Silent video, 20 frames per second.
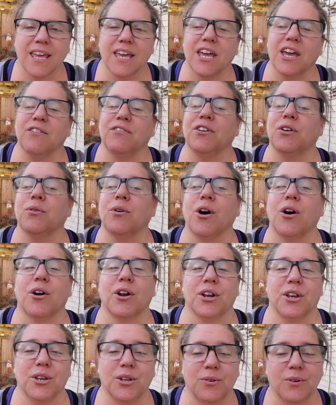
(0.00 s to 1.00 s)
If you all
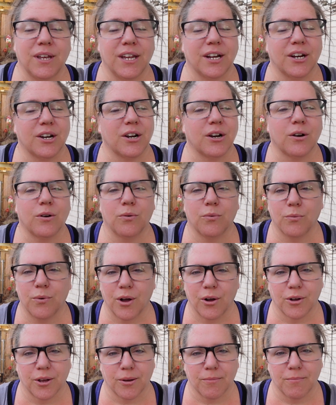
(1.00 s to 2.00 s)
are new here,
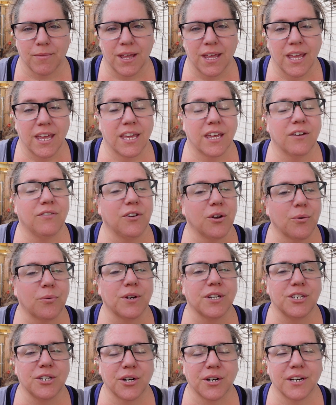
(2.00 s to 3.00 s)
welcome. If you're
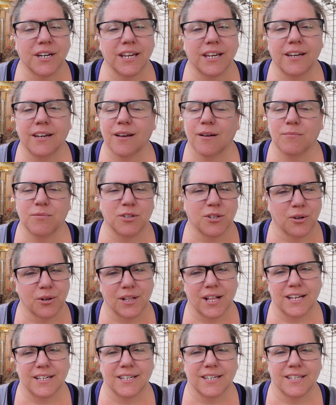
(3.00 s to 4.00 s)
returning, I'm so
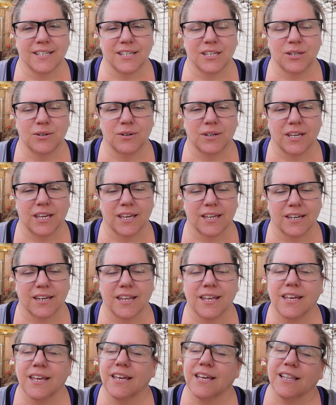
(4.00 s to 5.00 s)
glad to see you again.
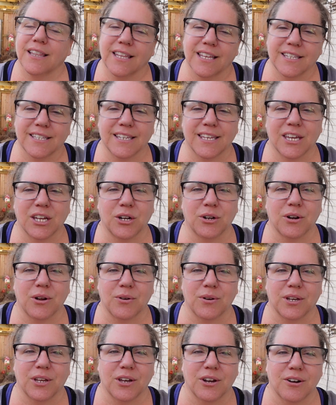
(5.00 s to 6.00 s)
Let's get
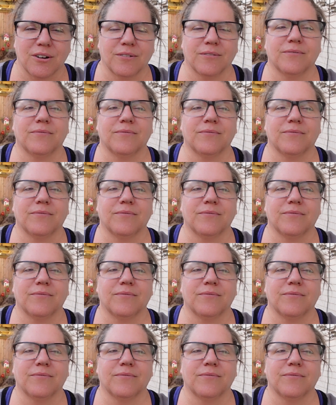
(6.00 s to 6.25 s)
growing, y'all.